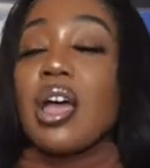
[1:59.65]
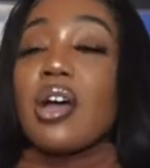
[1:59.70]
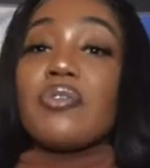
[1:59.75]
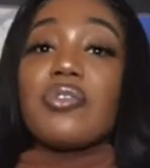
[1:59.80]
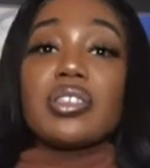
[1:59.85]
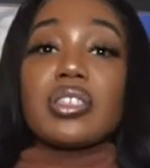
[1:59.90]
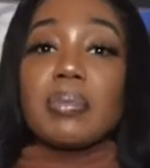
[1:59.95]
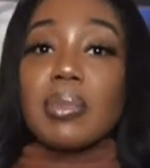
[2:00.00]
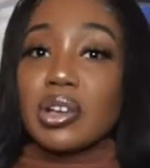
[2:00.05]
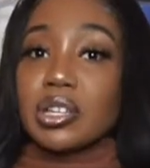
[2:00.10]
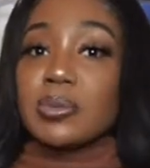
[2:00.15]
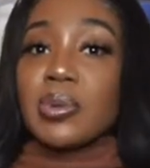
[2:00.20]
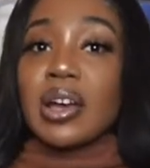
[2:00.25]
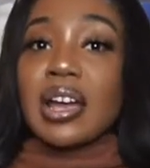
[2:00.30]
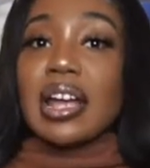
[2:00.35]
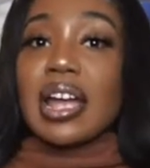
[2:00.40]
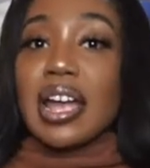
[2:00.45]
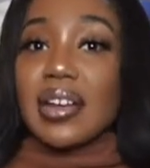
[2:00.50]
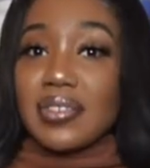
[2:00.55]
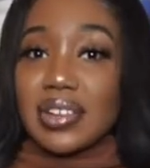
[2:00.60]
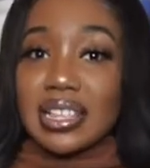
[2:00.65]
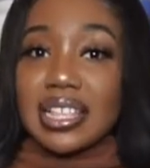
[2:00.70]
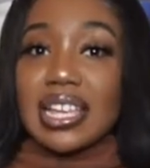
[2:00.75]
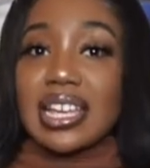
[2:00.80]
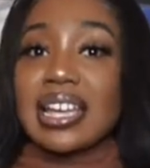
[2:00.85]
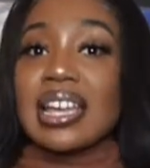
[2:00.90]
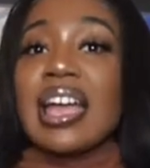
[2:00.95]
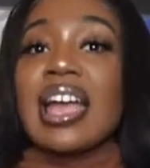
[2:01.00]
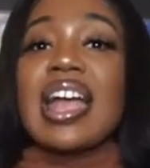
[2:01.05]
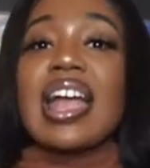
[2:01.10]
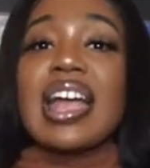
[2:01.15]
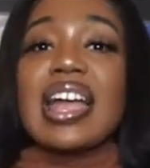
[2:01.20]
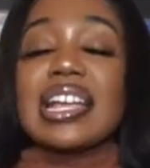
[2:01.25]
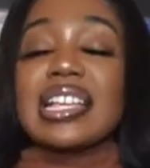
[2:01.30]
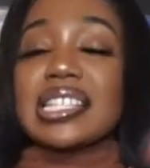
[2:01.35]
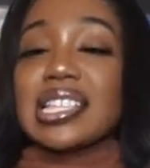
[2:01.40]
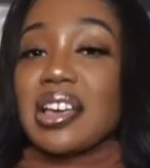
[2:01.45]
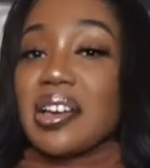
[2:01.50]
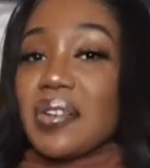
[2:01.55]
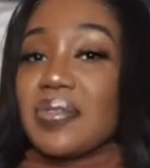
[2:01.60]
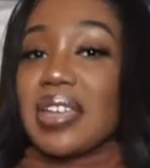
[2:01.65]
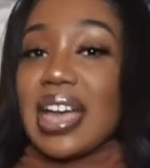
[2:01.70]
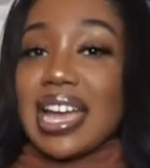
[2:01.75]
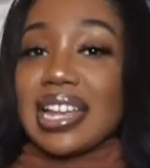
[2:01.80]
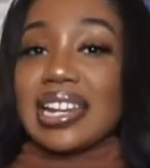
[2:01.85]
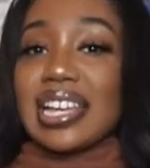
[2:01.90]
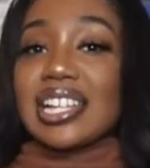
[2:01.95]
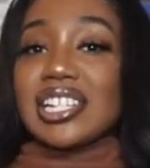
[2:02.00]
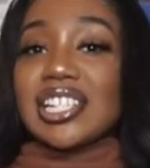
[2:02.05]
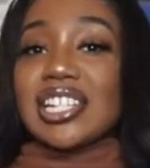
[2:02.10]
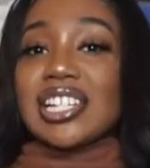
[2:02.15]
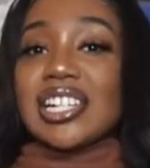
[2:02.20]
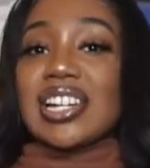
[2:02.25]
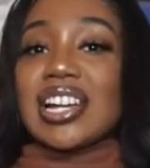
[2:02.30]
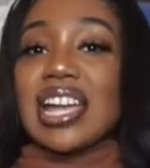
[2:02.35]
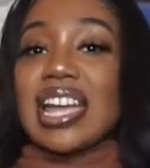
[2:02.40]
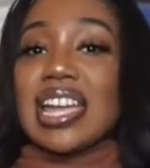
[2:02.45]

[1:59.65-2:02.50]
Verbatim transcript: For the most part, everything is of that nature.